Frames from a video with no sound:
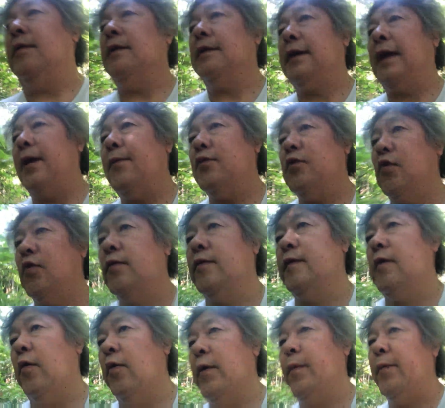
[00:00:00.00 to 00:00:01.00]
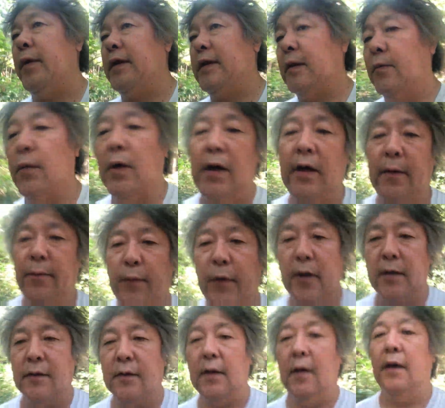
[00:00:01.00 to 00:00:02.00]
games of the Olympics and
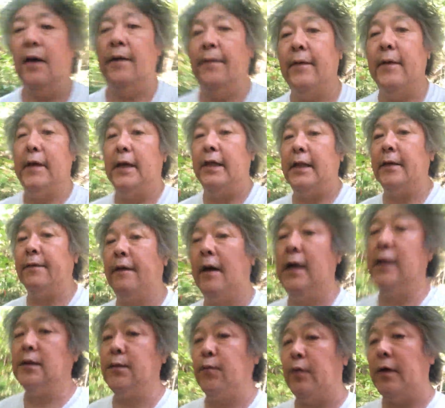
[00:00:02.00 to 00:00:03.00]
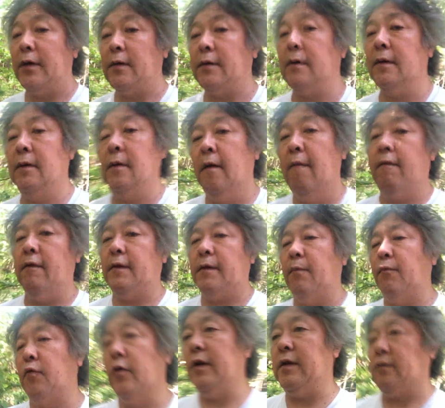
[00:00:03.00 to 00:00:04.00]
Paralympics in the first place for
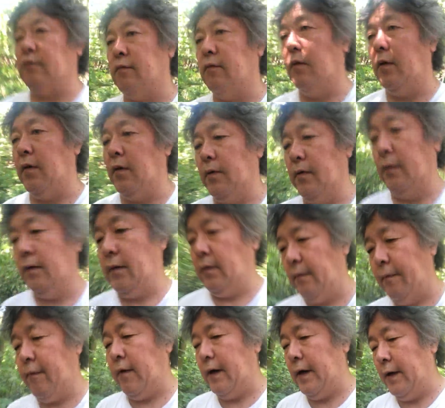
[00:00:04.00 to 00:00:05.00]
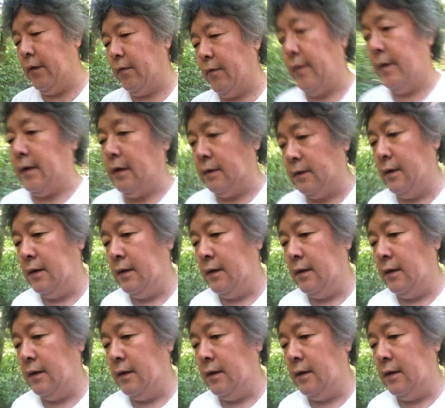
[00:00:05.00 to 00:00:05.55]
some reason or for another.